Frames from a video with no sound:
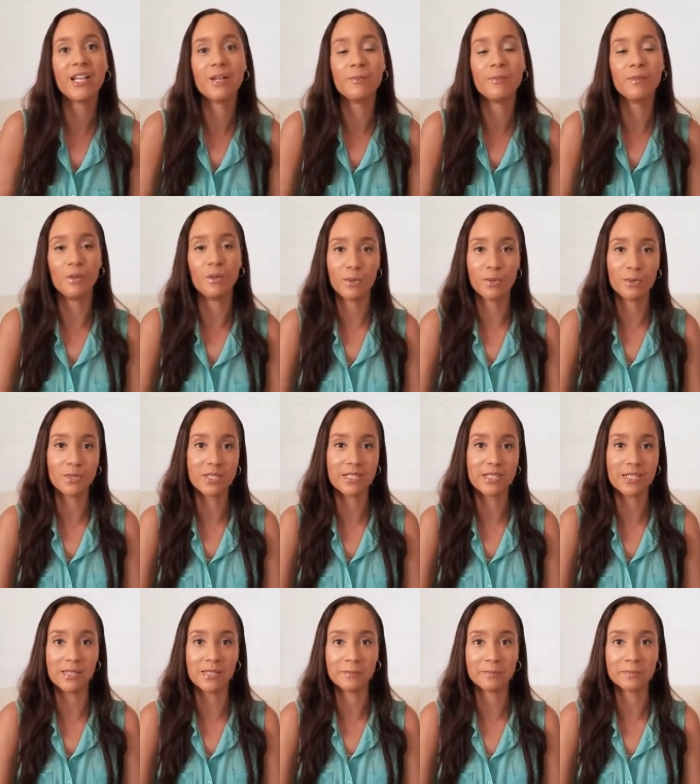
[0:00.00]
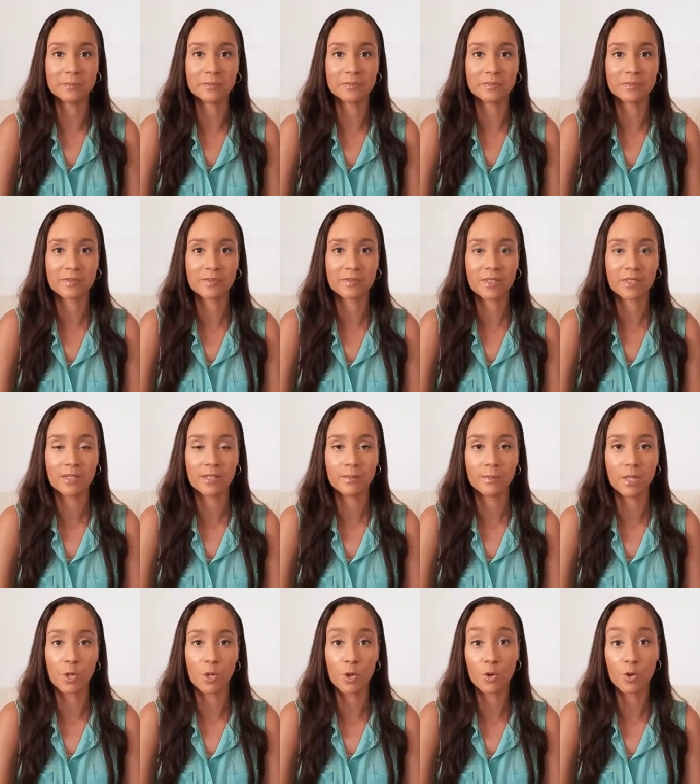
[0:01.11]
But we will see.
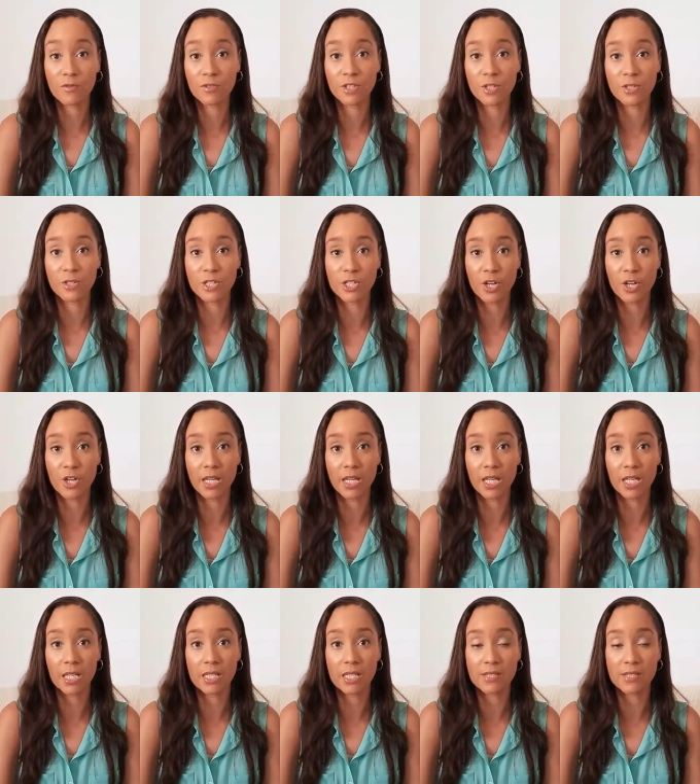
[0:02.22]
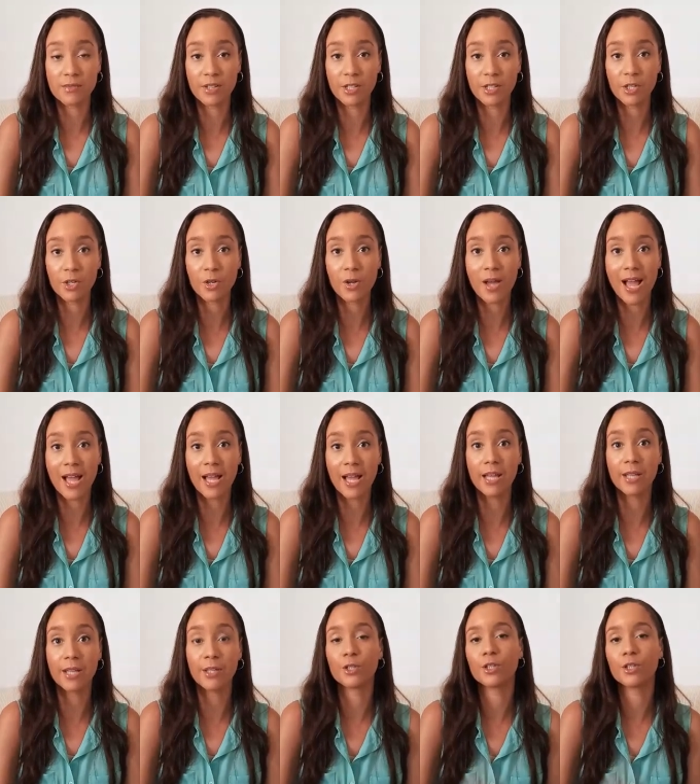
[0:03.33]
But hopefully you enjoyed this video
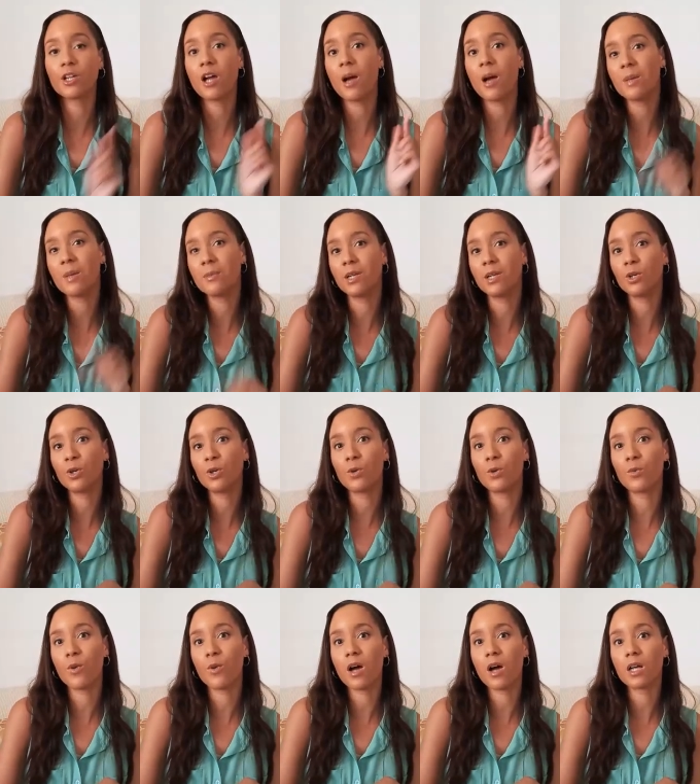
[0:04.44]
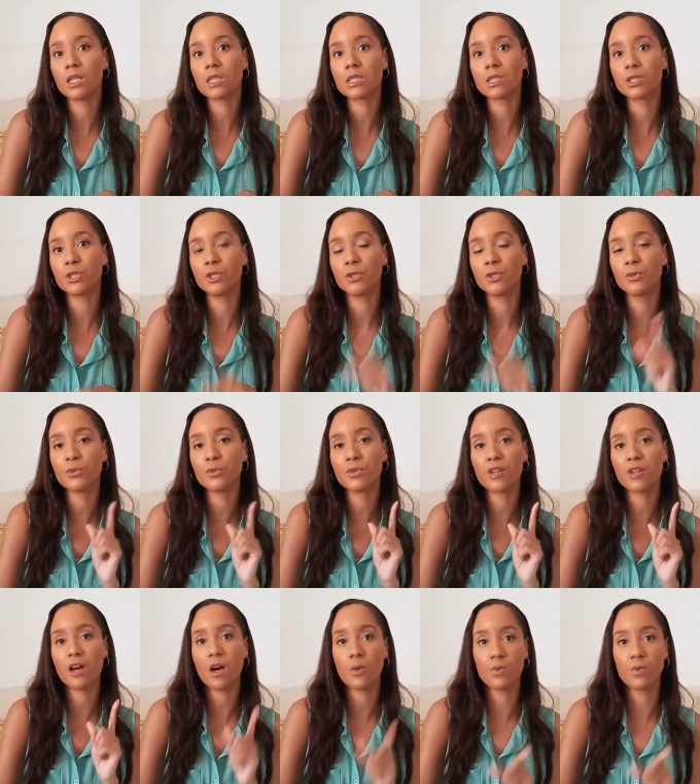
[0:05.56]
and comment below what you
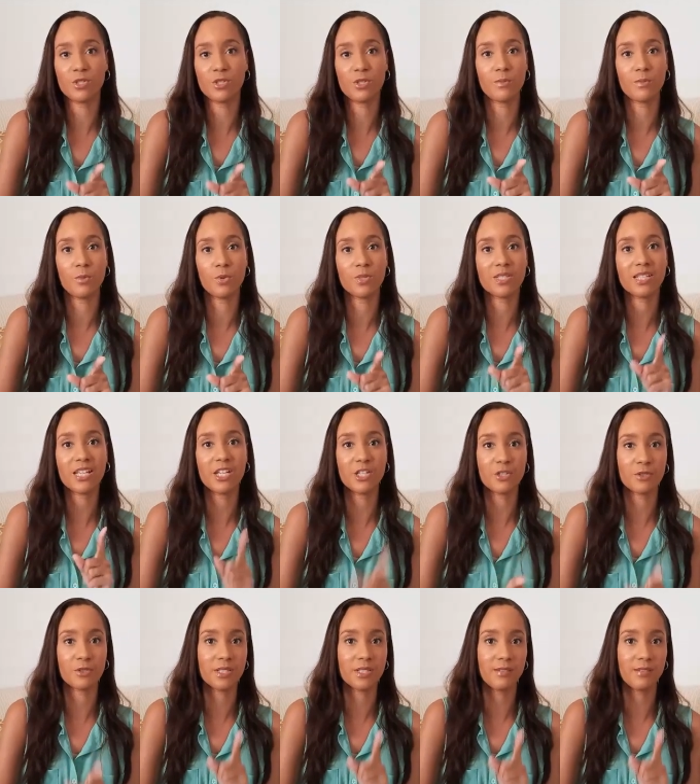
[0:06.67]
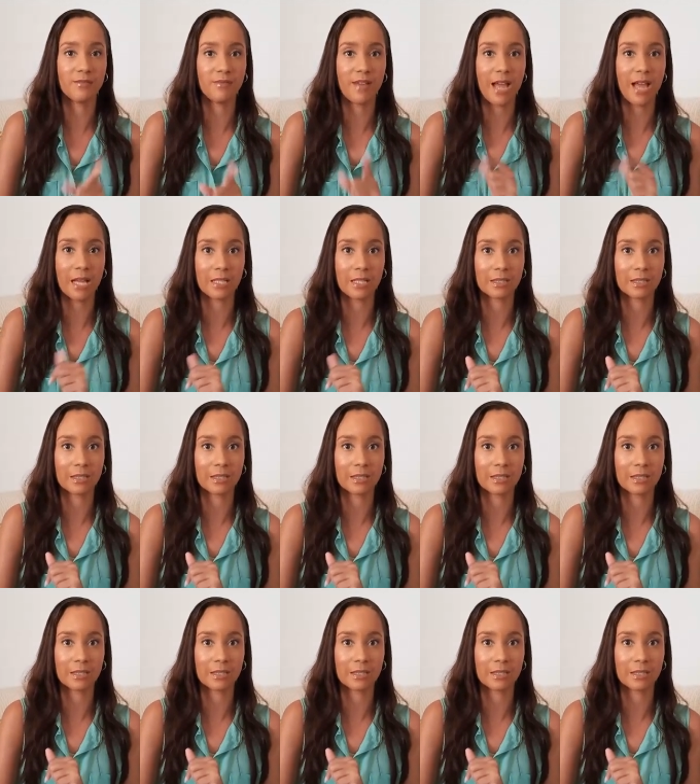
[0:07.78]
thought was the most interesting fact.